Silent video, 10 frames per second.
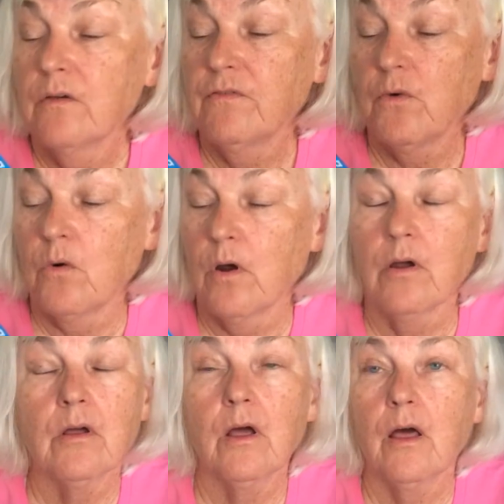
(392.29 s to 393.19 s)

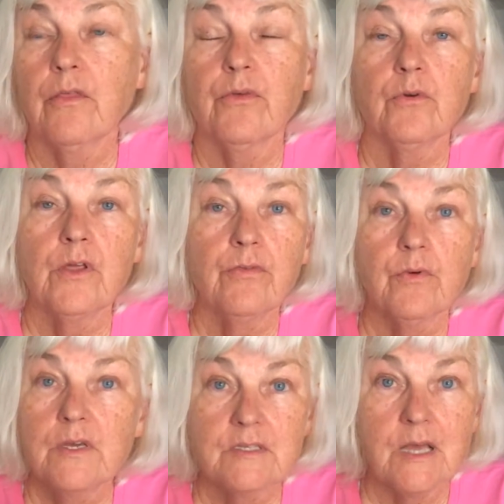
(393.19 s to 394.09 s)
for
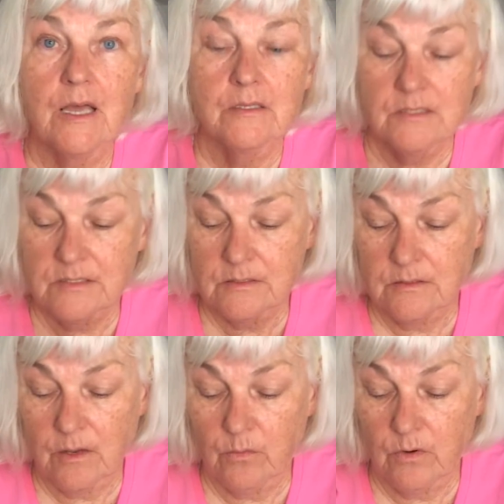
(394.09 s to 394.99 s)
33 cents.
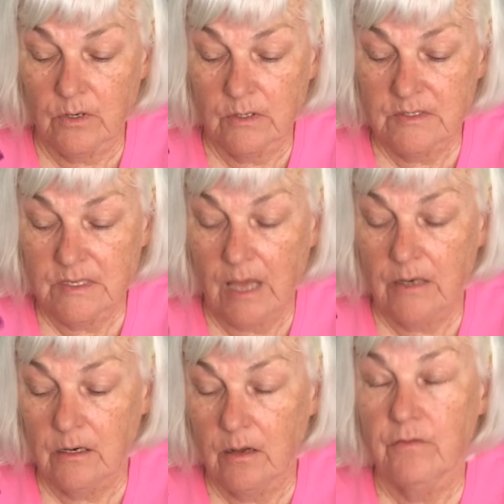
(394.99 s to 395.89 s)
They were in a
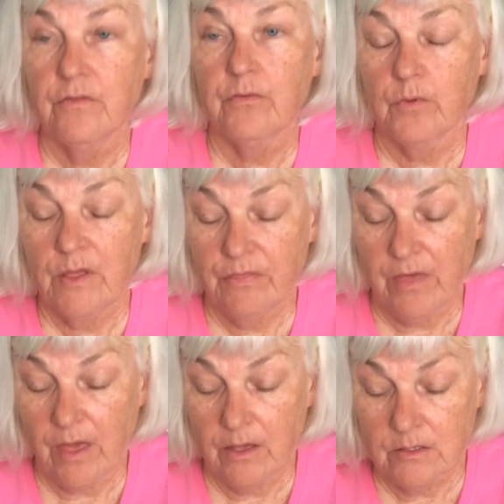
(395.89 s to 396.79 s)
set of 3
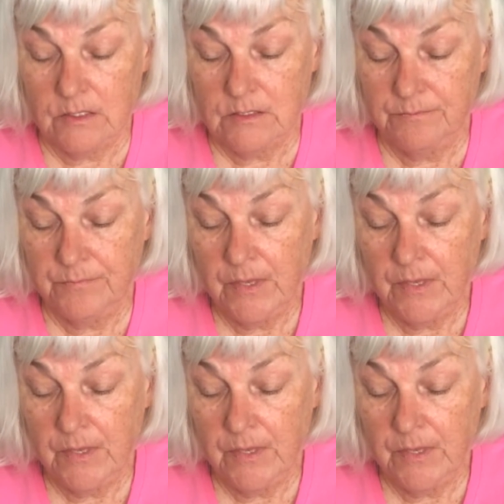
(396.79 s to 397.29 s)
things.